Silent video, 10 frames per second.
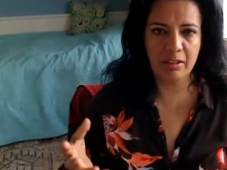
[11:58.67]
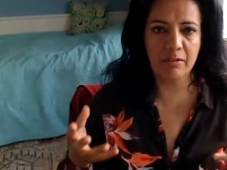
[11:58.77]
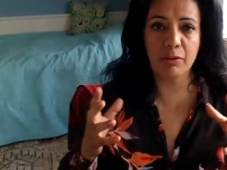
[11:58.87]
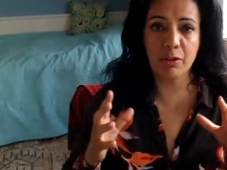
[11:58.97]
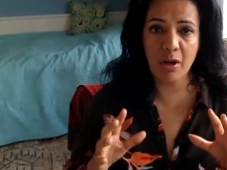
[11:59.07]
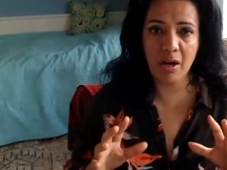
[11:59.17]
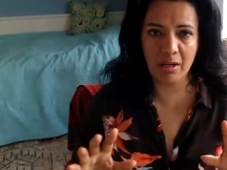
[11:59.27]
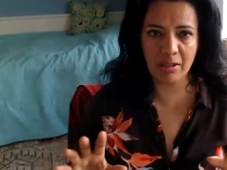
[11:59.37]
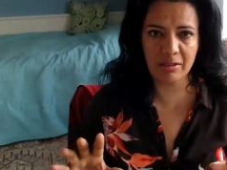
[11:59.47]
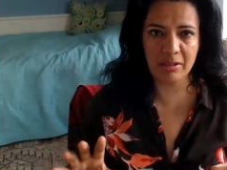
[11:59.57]
and for your
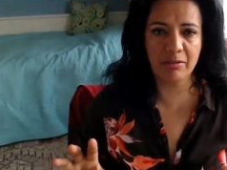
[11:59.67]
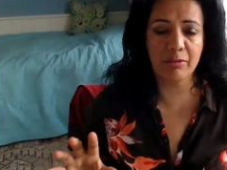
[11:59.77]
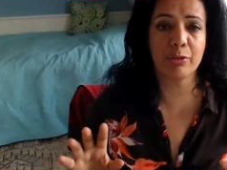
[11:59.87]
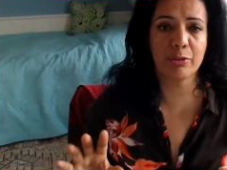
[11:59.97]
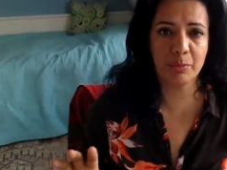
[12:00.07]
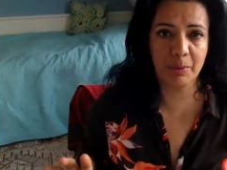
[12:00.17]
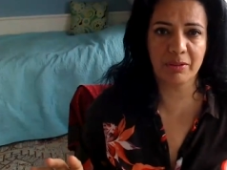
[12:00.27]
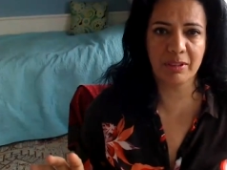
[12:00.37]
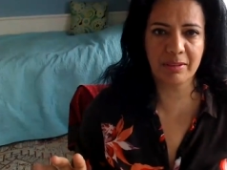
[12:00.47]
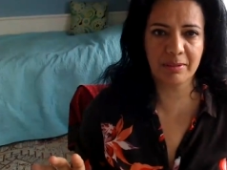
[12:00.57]
heart and for your
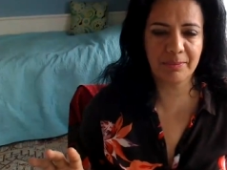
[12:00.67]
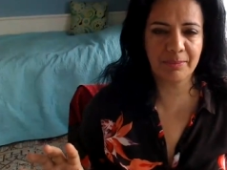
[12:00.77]
spirit,